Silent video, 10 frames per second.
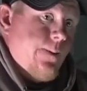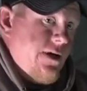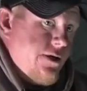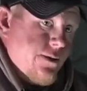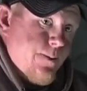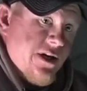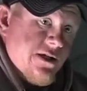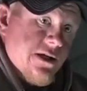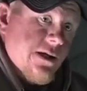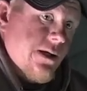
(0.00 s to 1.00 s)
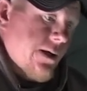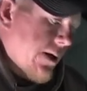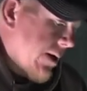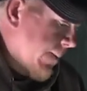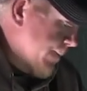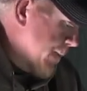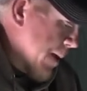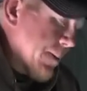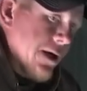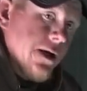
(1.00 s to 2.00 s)
They just miss it or
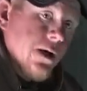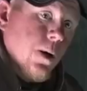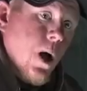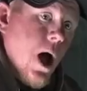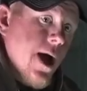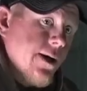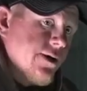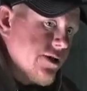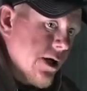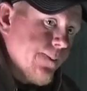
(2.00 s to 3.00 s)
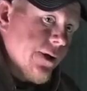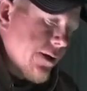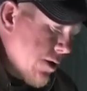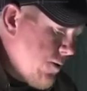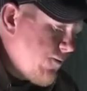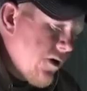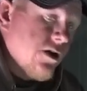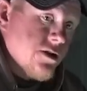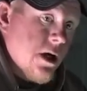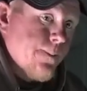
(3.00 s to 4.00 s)
bump but, into your yeah. line or something. You
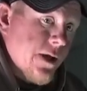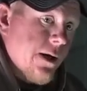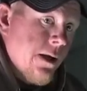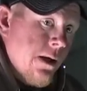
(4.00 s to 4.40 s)
feel something.